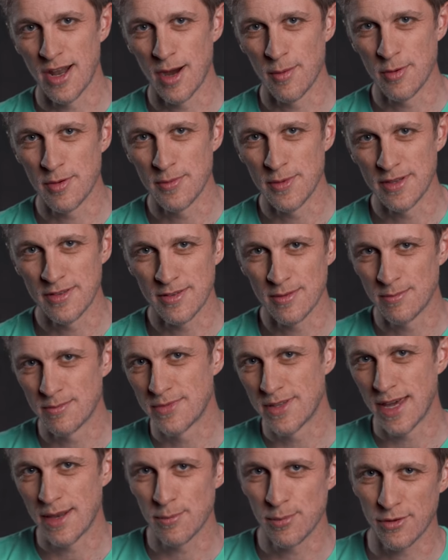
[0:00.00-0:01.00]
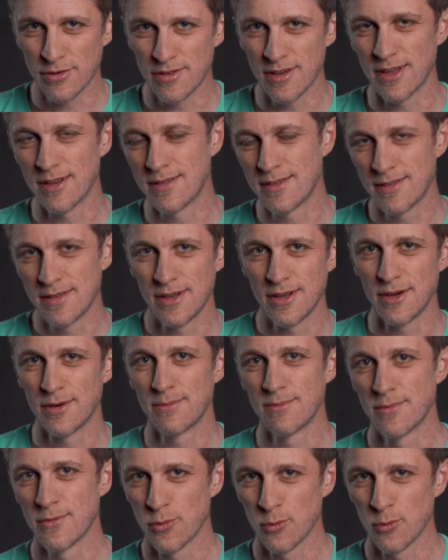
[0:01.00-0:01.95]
optimism, 10%, you know,